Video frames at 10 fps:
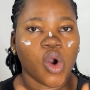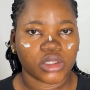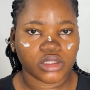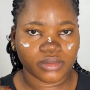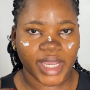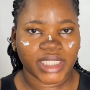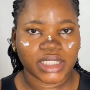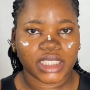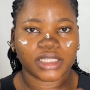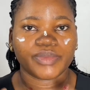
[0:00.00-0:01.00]
onto my
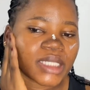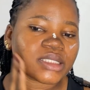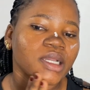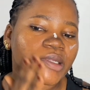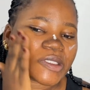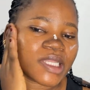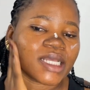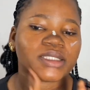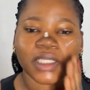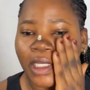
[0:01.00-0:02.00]
skin. Massage
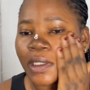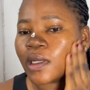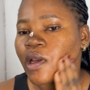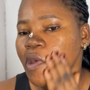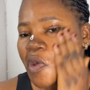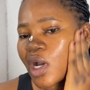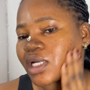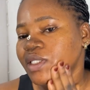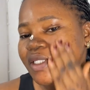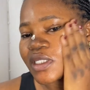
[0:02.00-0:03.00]
that in. You
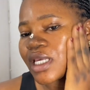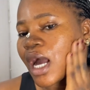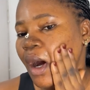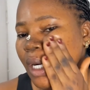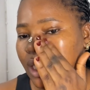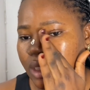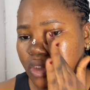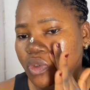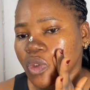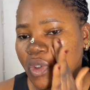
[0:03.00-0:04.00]
can see how
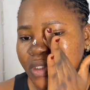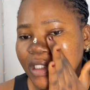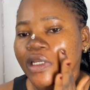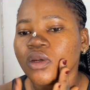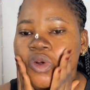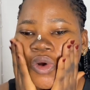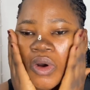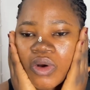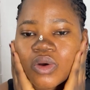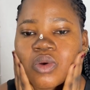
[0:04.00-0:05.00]
little goes a
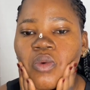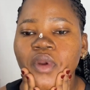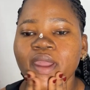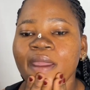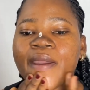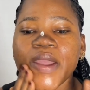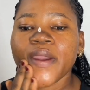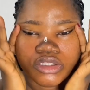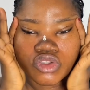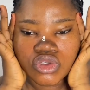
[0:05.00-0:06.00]
long way.
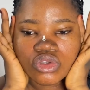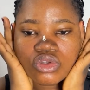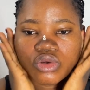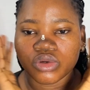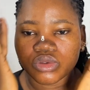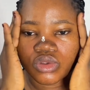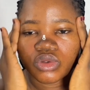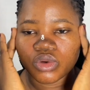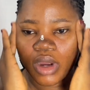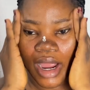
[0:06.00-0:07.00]
It is so
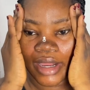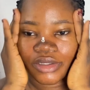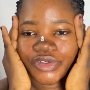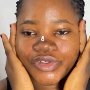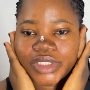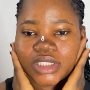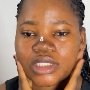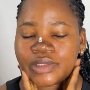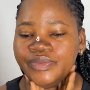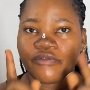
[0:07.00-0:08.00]

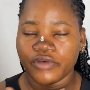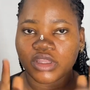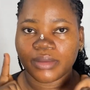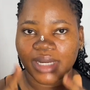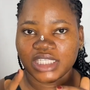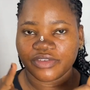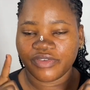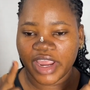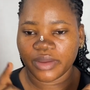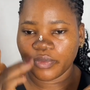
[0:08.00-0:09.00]
hydrating. For the
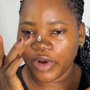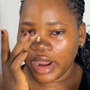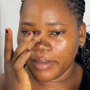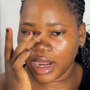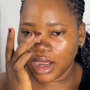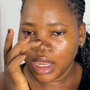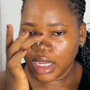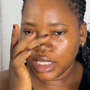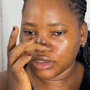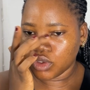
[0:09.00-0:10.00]
mattifying primer,
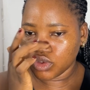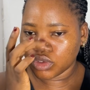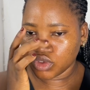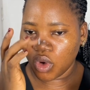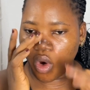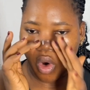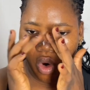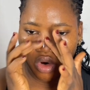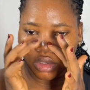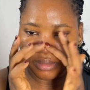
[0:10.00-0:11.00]
it goes
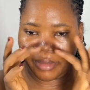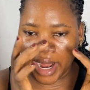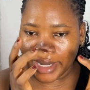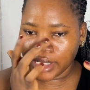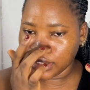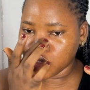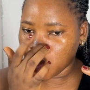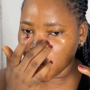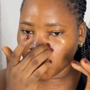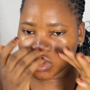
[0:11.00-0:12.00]
on my
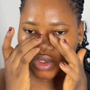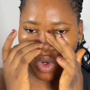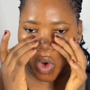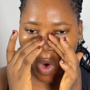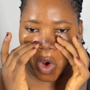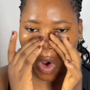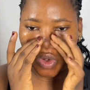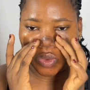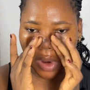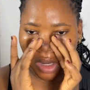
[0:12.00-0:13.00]
nose, all
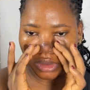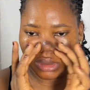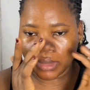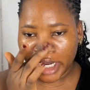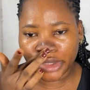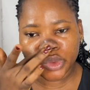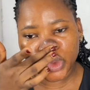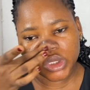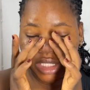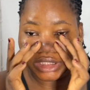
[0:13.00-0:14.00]
around my
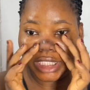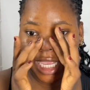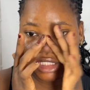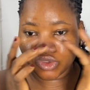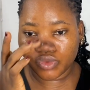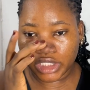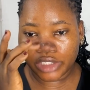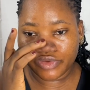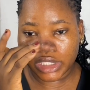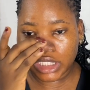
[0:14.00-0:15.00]
nose. It gets
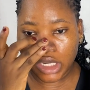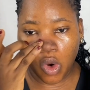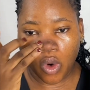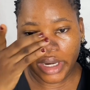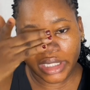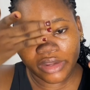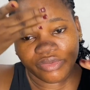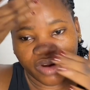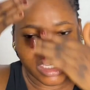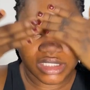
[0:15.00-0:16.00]
really oily
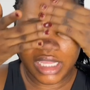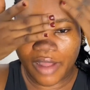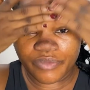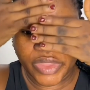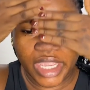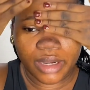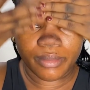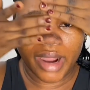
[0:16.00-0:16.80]
faster than